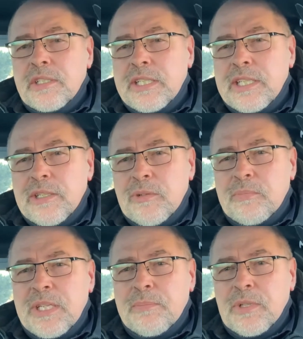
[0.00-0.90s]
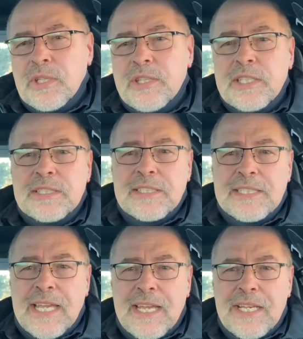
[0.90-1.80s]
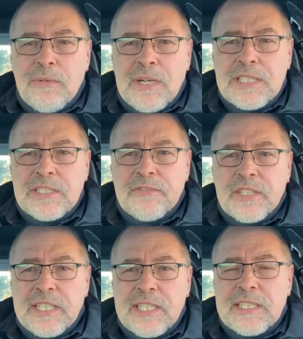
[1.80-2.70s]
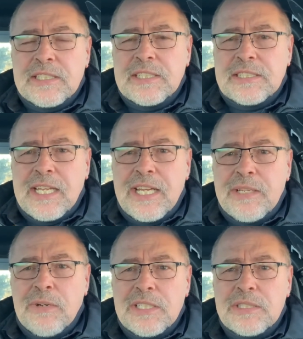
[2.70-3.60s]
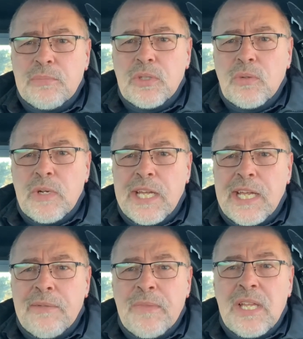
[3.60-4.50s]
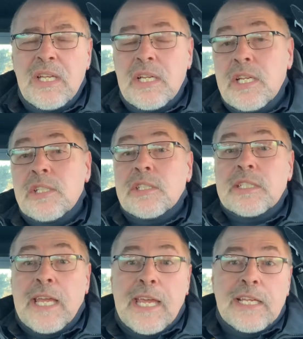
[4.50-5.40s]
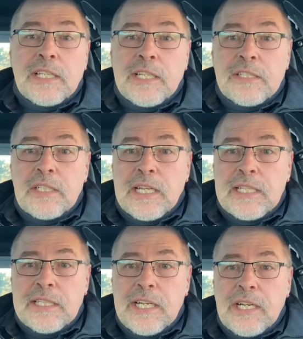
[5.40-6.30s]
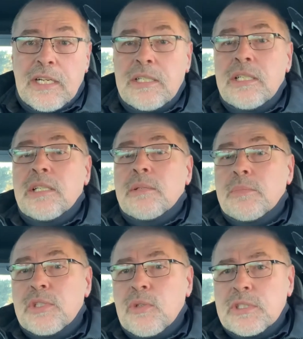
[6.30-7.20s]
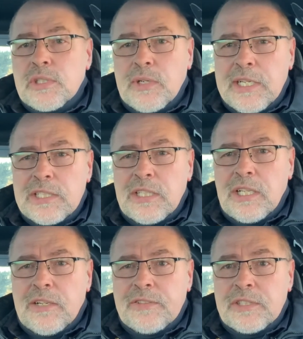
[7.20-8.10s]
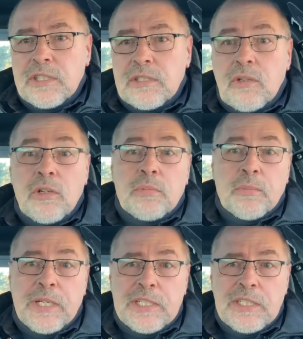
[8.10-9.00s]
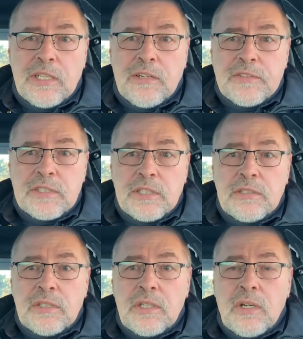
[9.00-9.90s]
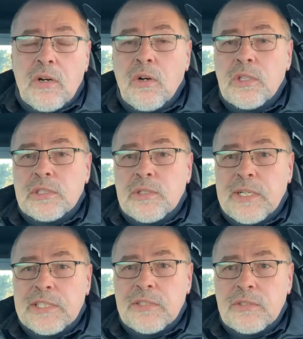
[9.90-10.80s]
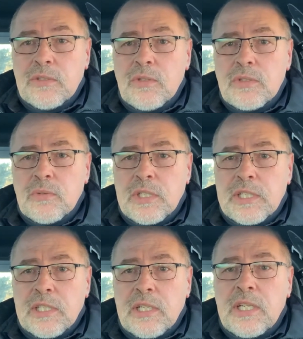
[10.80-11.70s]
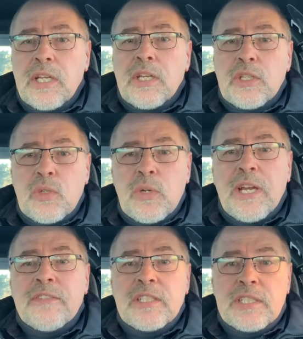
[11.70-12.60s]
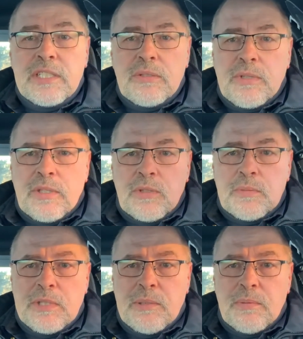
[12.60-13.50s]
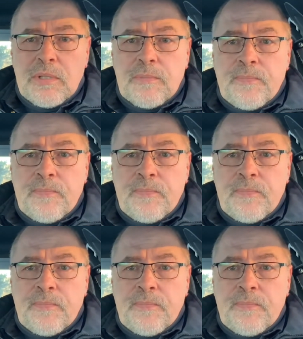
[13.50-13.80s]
You're dealing with people that society wants to forget, that society wants to put away, and just act like they're not there. But you as a correctional officer or a probation officer or as a correctional social worker, you have to deal with those people.